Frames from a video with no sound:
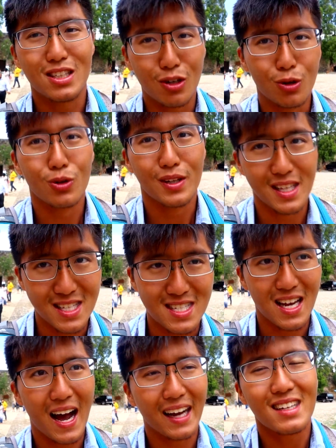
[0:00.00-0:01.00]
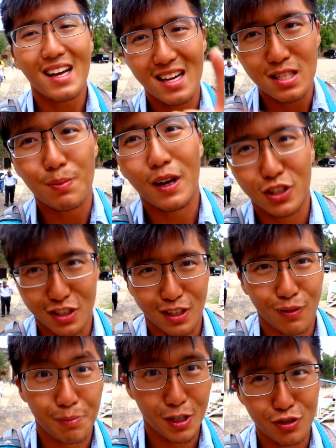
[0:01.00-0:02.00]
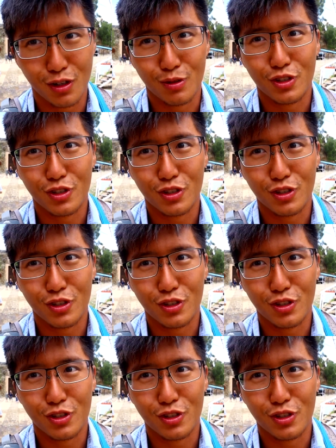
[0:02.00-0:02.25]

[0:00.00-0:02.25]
cool inside, especially from the drone